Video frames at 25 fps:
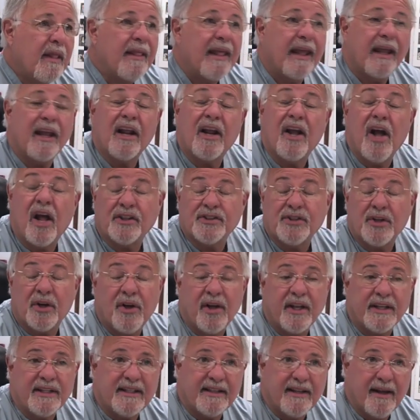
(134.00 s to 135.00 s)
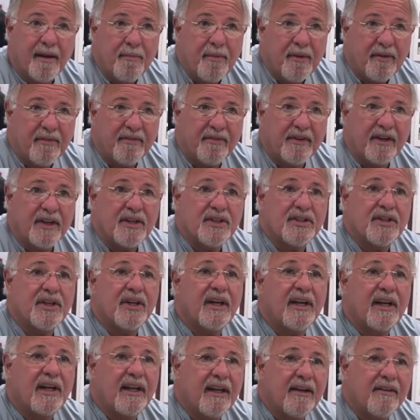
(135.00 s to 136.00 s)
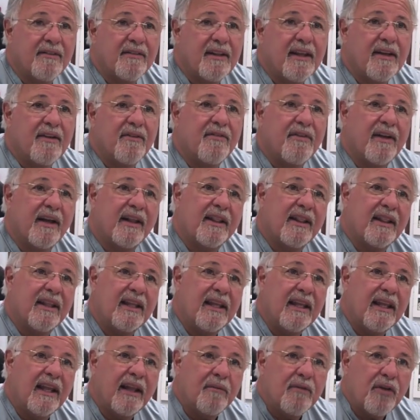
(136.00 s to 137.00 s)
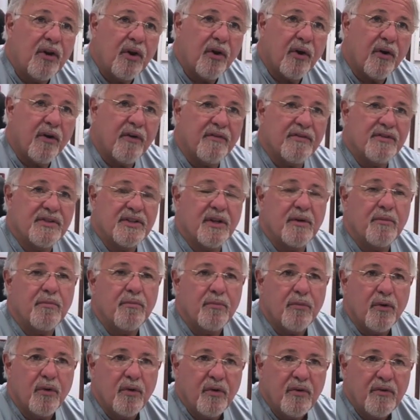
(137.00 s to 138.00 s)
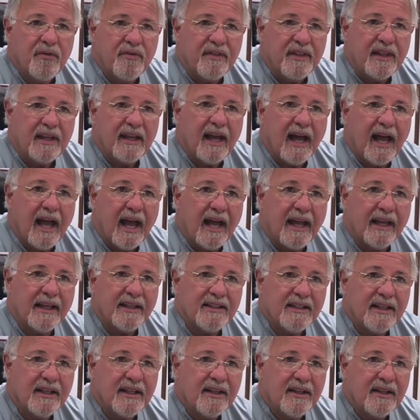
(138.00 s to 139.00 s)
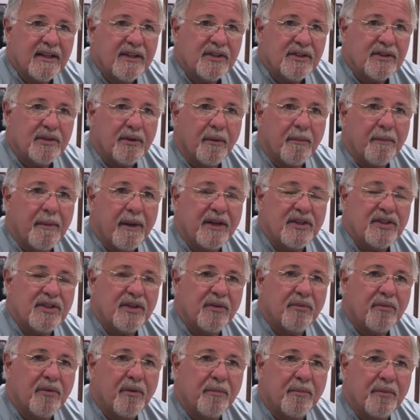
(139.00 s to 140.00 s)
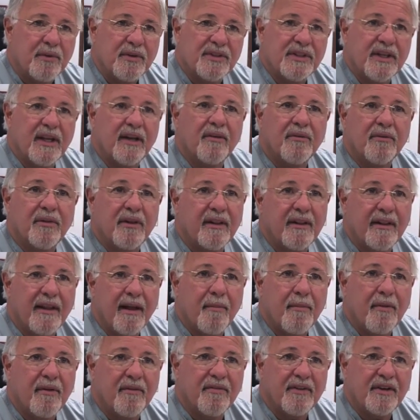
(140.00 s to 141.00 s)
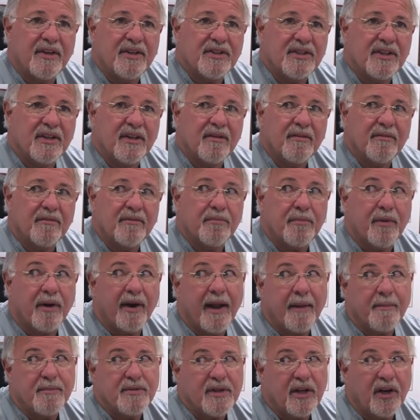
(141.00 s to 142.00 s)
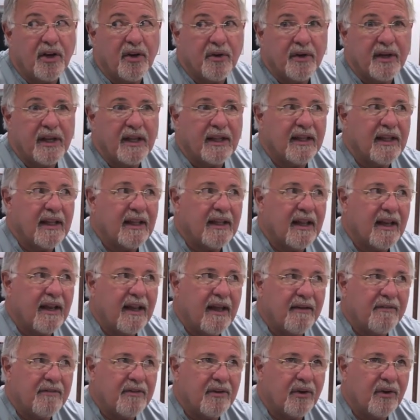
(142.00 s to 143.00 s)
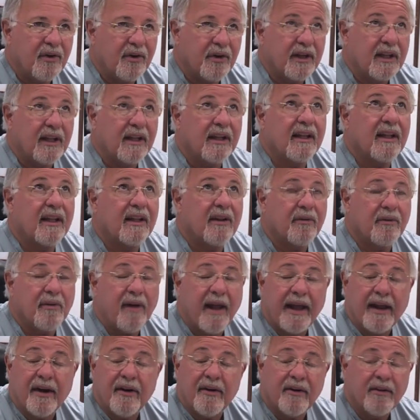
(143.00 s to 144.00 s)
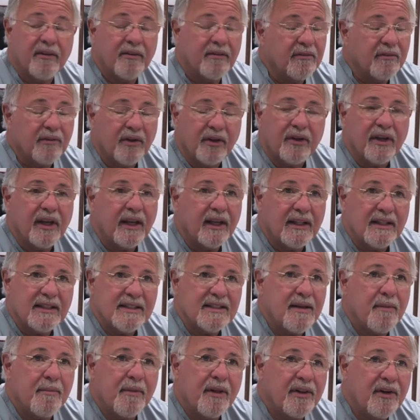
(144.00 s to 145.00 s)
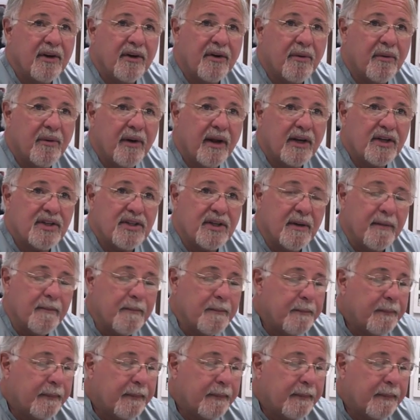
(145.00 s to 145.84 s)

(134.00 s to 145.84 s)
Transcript: They can also cause double vision if they affect the nerves that move the eyes. So a patient will present with double vision, perhaps I'm looking to the left or looking to the right or looking in some other direction.